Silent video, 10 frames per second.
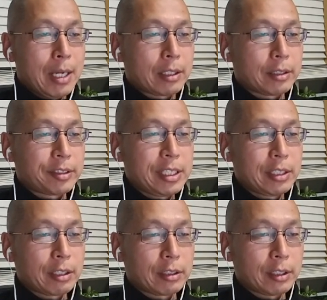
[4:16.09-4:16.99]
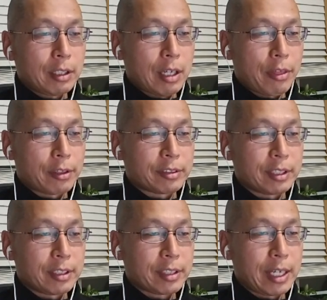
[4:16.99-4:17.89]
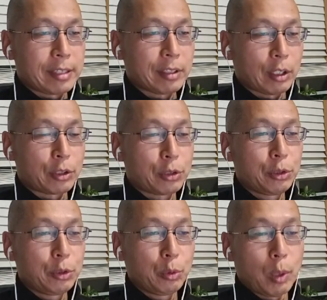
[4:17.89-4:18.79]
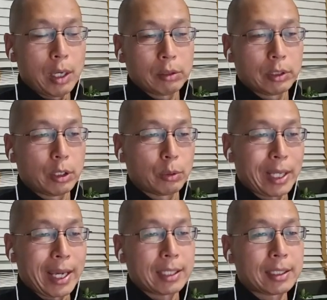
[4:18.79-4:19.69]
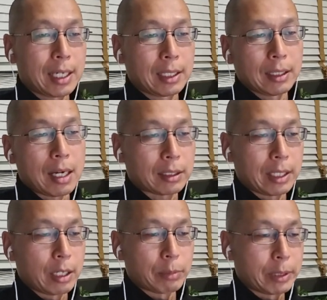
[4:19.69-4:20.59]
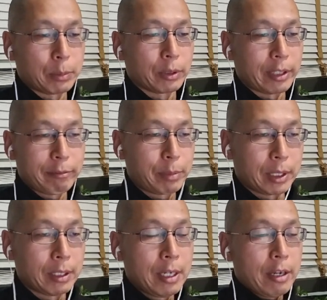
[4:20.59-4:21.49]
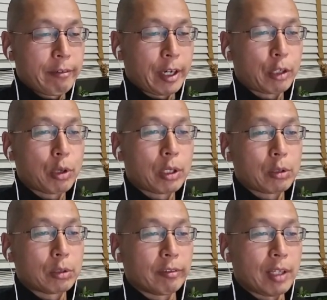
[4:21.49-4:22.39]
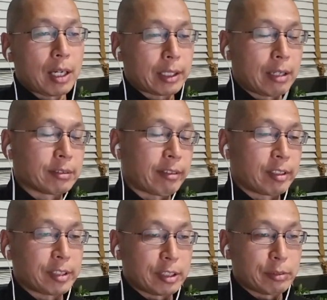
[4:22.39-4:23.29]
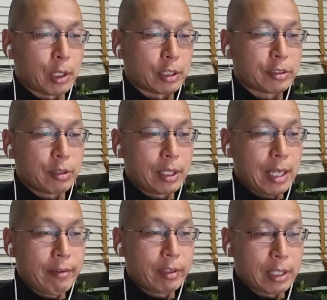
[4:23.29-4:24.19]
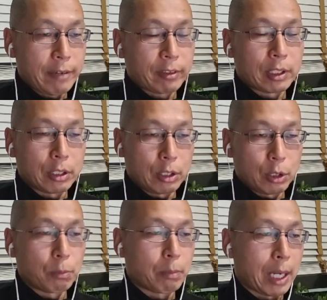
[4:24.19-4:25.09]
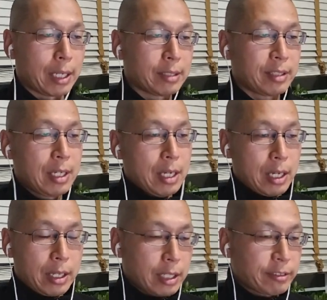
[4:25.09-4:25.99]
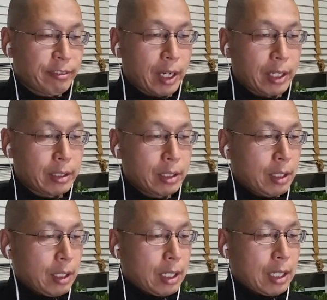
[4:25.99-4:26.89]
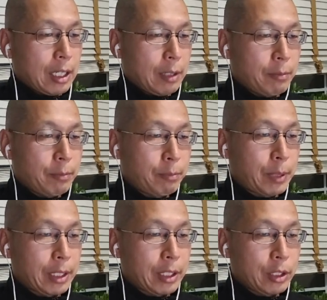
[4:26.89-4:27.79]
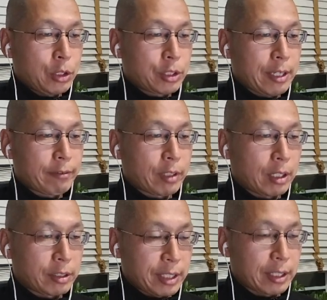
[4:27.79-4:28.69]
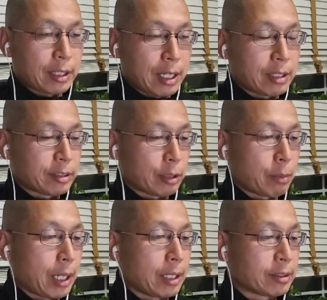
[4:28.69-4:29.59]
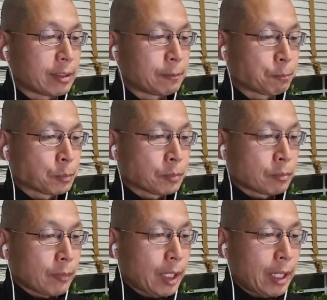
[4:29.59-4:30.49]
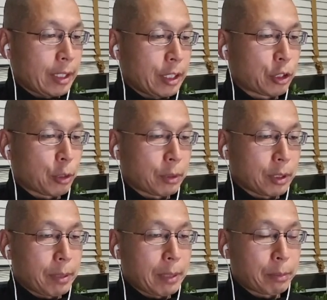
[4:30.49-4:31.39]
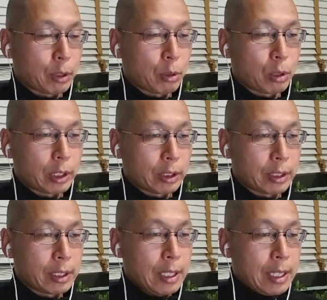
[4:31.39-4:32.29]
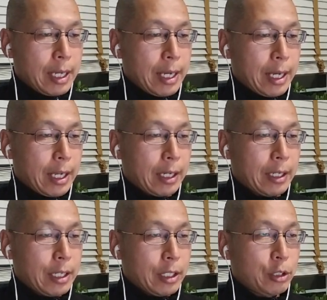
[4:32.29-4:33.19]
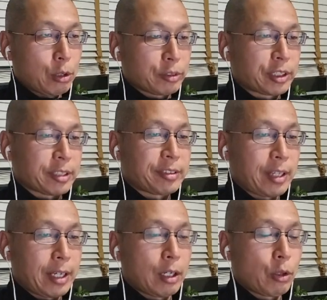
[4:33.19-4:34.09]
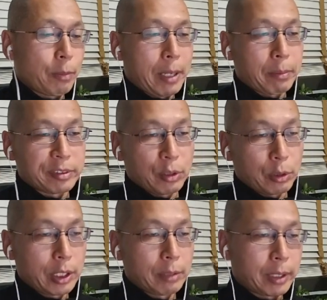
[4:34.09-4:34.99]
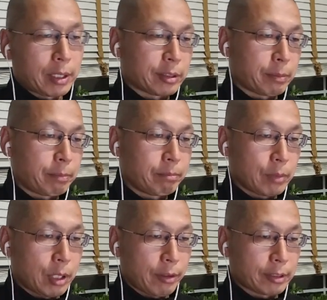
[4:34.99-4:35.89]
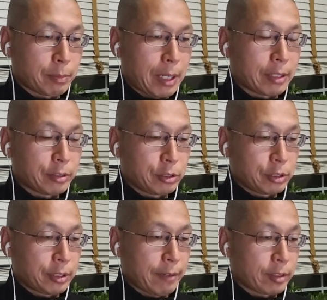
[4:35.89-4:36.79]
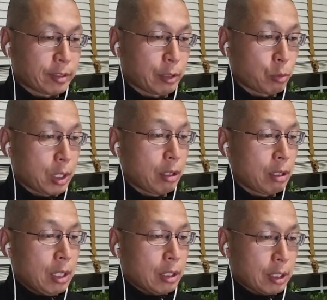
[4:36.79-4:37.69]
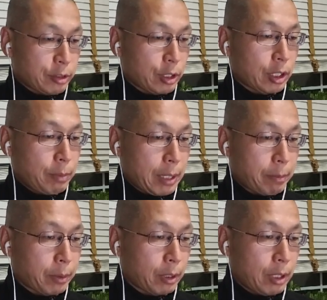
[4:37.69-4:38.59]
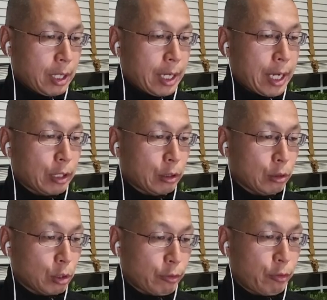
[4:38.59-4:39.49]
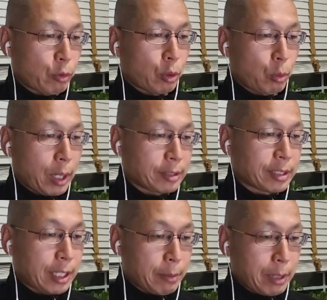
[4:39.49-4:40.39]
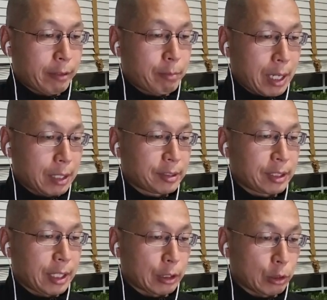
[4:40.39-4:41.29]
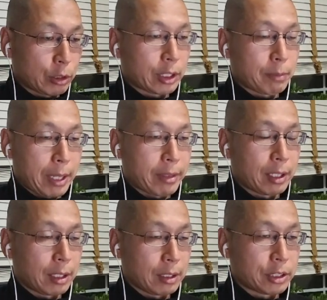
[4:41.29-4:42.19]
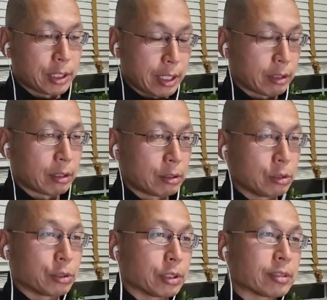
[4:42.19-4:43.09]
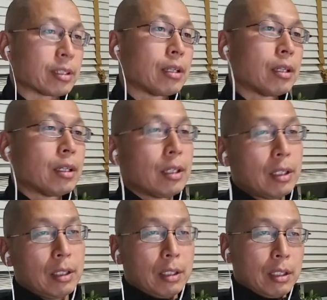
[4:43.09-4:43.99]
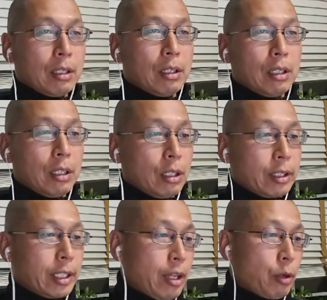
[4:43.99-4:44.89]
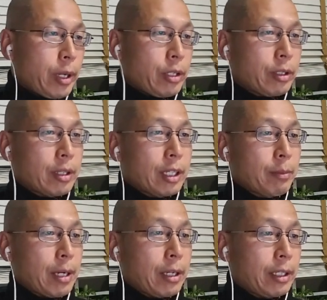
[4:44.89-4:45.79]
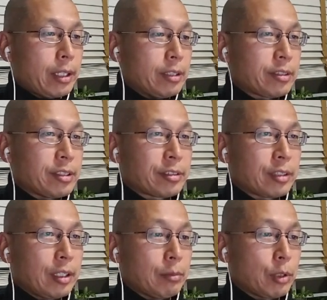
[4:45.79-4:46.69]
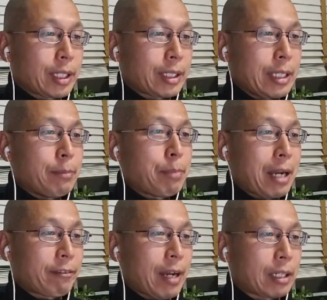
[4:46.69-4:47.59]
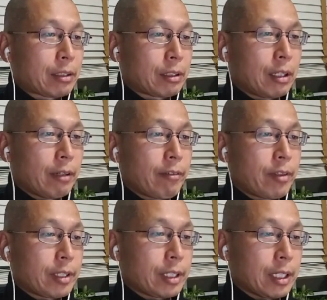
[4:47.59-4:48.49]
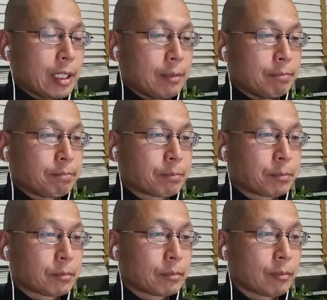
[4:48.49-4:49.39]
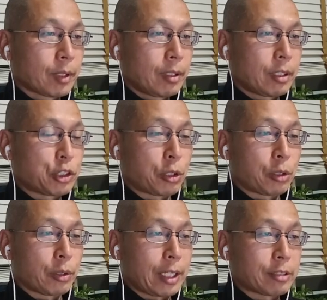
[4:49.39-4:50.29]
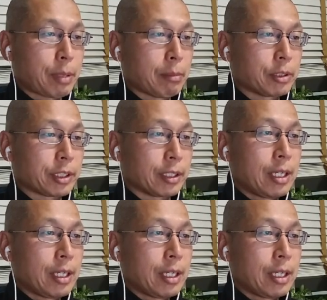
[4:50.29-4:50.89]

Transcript: The senior authors in this case are two well-known anti-lockdown people. They've been very critical of lockdowns ever since March, so they have a definite known bias, and that's fine. But you just have to understand that that is their bias and interpret the paper accordingly. And you don't just say, oh, the paper's no good because the author has a bias. You just have to say, well, let's look at the paper and look for ways that they might have biased it and look at the methodology and their conclusions. The other way you can think about it is look at the impact factor of the journal that it's published in.